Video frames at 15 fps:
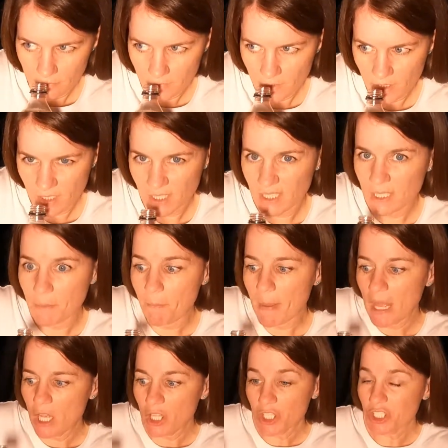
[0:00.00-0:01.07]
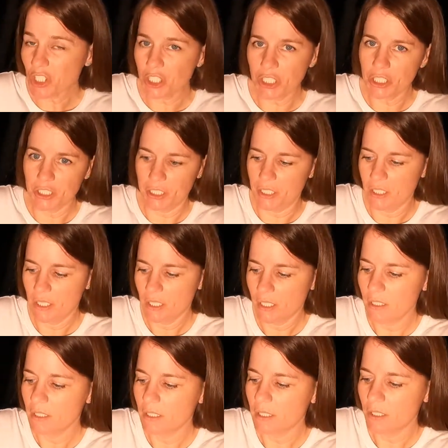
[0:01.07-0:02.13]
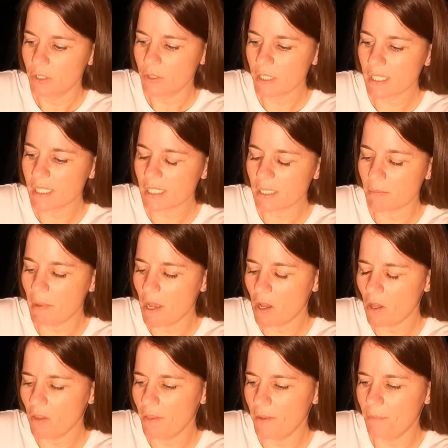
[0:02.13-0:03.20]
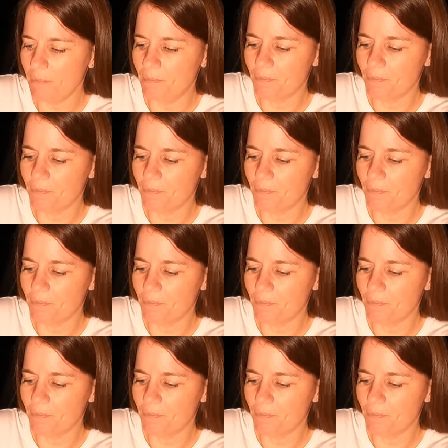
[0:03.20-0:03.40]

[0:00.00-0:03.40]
Smells good. You can smell the